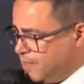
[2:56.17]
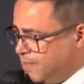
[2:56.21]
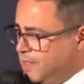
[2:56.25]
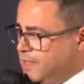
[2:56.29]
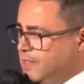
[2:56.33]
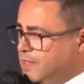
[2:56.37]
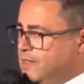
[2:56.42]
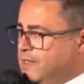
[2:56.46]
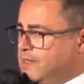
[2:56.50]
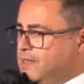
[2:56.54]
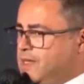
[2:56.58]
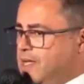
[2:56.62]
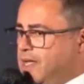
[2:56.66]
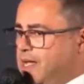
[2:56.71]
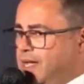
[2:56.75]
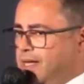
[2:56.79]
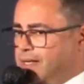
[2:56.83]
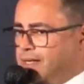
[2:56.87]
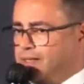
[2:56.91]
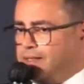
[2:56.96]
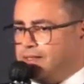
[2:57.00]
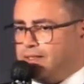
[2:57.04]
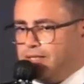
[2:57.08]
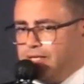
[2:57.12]

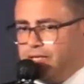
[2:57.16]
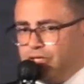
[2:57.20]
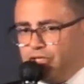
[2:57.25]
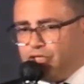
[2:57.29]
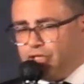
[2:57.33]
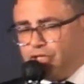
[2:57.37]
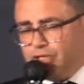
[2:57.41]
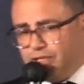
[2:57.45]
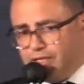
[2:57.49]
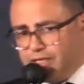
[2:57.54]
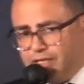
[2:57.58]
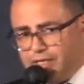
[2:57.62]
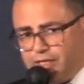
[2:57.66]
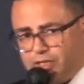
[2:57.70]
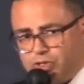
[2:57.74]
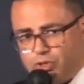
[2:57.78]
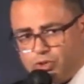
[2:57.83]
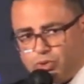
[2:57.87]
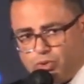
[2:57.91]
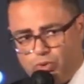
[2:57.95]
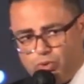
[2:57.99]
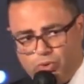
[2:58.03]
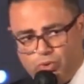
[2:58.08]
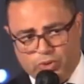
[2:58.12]
business and
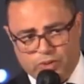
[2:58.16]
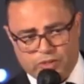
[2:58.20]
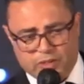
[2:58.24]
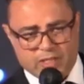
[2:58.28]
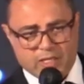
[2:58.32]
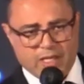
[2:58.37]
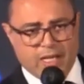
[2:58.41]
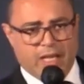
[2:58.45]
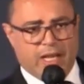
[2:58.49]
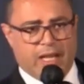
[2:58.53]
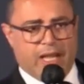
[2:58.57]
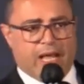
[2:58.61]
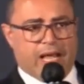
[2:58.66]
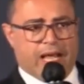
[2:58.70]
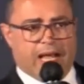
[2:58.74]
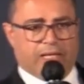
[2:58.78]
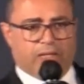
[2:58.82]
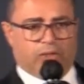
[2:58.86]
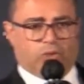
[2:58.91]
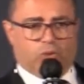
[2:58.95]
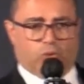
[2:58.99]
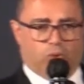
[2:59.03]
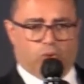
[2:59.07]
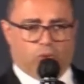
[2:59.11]
engineering schools,
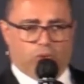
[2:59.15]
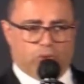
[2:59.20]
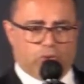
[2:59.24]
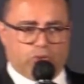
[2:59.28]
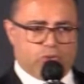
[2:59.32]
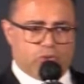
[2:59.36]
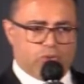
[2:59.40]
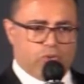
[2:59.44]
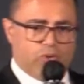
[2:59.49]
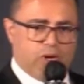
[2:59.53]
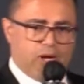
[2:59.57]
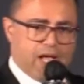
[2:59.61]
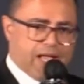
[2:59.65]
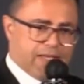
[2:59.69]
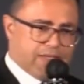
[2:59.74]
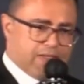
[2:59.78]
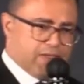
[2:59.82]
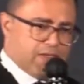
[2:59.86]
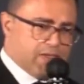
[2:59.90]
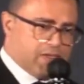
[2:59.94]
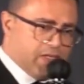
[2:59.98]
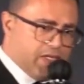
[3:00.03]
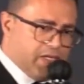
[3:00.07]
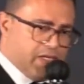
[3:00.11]
and
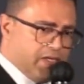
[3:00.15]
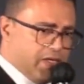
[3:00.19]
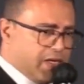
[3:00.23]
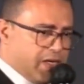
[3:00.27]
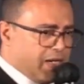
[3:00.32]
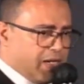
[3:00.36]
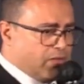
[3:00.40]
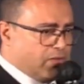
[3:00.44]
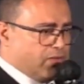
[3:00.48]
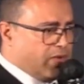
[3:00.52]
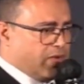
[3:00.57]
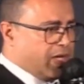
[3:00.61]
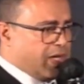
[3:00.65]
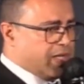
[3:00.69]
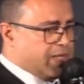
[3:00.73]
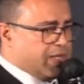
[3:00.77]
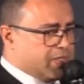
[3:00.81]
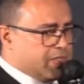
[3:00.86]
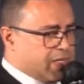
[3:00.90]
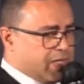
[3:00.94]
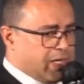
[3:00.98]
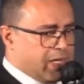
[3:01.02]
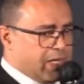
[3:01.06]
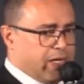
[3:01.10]
also as a senior
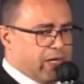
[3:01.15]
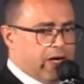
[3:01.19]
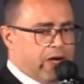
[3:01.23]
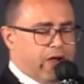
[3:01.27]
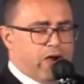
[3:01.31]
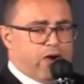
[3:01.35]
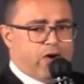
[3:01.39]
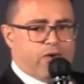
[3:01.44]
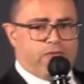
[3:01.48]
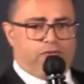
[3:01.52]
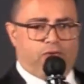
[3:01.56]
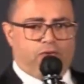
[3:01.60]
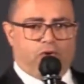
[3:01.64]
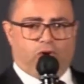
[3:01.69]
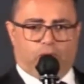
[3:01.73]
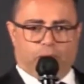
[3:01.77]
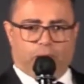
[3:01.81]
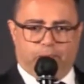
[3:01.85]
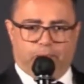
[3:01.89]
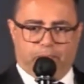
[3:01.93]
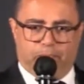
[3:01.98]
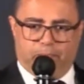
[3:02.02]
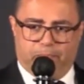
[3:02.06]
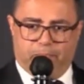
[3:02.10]
advisor
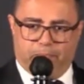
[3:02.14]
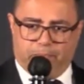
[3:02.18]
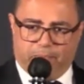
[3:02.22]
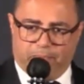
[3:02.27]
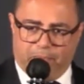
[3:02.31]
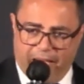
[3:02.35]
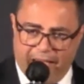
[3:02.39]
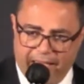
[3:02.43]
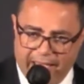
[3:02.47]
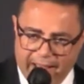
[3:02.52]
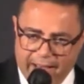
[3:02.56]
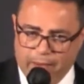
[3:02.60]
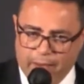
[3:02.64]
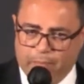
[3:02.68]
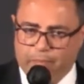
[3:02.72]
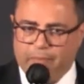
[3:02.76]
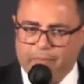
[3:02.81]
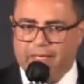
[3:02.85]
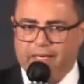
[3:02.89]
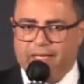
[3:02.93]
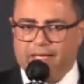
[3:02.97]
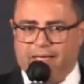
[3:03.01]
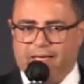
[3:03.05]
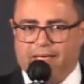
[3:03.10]
for
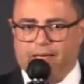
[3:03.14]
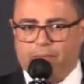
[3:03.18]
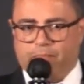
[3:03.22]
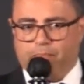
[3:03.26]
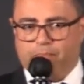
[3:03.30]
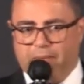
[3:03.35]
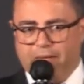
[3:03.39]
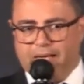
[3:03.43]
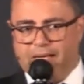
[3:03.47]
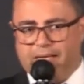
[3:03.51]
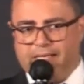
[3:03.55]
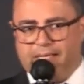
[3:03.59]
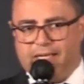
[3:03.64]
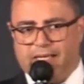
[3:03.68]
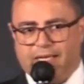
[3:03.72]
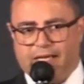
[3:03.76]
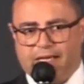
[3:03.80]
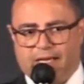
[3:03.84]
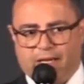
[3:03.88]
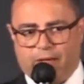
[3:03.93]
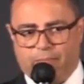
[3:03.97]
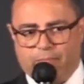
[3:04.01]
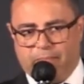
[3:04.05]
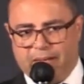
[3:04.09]
helping
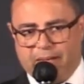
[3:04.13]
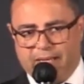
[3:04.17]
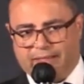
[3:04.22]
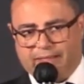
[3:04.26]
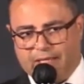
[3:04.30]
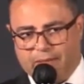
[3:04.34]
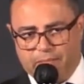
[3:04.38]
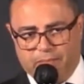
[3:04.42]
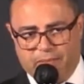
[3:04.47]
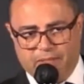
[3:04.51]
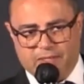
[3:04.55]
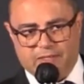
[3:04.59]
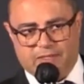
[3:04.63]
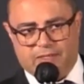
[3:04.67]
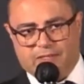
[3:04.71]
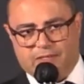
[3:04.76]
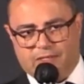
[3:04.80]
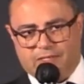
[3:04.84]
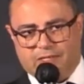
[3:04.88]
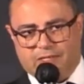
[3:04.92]
building better